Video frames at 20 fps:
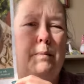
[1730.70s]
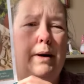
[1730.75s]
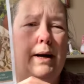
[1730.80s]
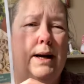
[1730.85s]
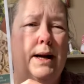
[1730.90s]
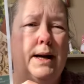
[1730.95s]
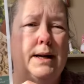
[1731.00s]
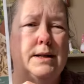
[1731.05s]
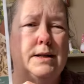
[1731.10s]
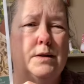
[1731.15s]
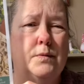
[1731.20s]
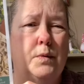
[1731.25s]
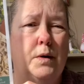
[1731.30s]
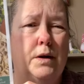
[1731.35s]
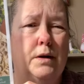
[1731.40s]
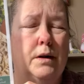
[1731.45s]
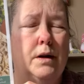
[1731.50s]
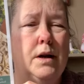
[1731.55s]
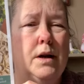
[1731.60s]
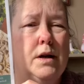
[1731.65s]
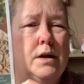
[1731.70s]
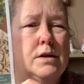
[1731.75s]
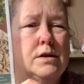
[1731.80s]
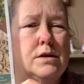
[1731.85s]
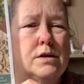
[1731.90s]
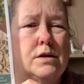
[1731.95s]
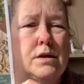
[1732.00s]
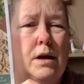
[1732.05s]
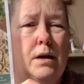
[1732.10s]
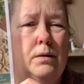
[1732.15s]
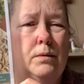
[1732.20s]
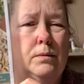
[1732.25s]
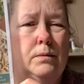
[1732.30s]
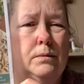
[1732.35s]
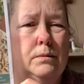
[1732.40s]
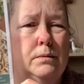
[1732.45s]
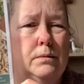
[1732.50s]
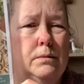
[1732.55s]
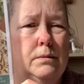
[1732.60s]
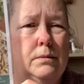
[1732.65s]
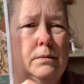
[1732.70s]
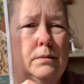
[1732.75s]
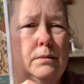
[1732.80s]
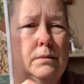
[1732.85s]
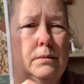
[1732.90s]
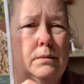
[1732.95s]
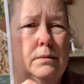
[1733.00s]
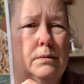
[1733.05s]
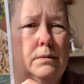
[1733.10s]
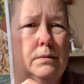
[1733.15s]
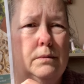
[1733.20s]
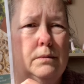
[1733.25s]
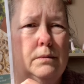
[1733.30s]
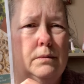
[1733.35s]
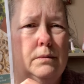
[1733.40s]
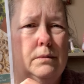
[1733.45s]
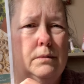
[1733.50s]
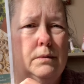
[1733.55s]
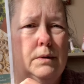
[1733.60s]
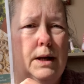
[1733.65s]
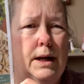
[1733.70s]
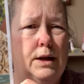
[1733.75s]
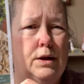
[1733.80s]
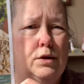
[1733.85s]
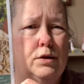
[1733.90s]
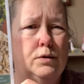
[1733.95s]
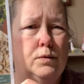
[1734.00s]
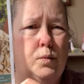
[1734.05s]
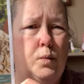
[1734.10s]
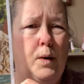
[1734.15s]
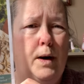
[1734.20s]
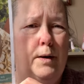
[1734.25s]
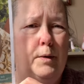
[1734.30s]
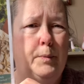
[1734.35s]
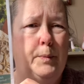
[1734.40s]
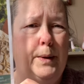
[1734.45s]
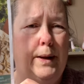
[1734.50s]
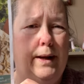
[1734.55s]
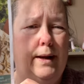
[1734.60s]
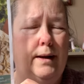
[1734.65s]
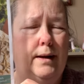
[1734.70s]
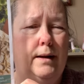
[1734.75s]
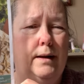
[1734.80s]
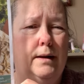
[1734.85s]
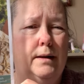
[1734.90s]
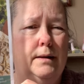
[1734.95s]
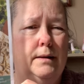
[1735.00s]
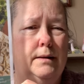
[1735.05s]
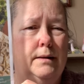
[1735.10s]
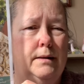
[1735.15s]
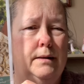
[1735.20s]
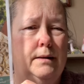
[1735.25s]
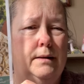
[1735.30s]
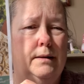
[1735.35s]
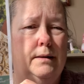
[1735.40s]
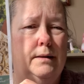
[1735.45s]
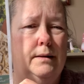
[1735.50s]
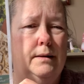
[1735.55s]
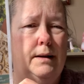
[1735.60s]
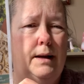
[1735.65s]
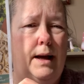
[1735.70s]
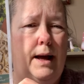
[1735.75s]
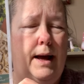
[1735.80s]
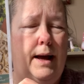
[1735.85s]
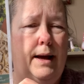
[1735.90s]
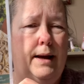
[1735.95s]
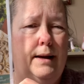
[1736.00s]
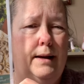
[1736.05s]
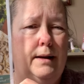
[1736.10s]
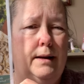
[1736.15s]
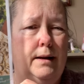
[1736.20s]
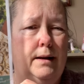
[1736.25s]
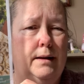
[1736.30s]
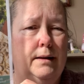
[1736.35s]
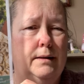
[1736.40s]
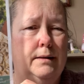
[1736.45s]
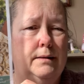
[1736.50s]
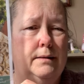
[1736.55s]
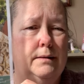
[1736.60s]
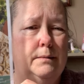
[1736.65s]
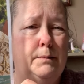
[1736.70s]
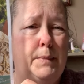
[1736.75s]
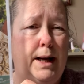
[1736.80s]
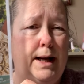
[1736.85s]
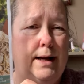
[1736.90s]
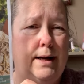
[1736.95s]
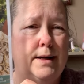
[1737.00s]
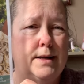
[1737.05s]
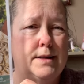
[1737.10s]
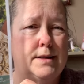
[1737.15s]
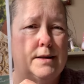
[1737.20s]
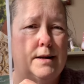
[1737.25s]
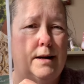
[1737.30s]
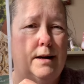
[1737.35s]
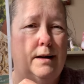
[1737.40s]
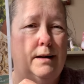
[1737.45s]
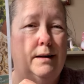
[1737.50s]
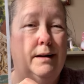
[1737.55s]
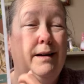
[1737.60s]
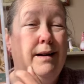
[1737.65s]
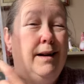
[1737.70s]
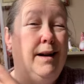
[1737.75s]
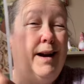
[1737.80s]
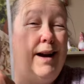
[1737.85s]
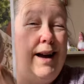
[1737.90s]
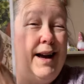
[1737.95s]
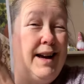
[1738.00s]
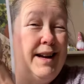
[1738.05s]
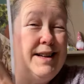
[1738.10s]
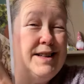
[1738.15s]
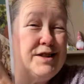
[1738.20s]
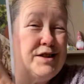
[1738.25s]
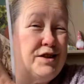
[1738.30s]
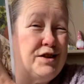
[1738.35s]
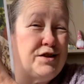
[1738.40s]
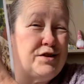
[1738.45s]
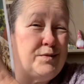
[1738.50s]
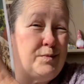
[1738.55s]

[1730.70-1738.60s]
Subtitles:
by 91, so it could well be a Mania start. And it's got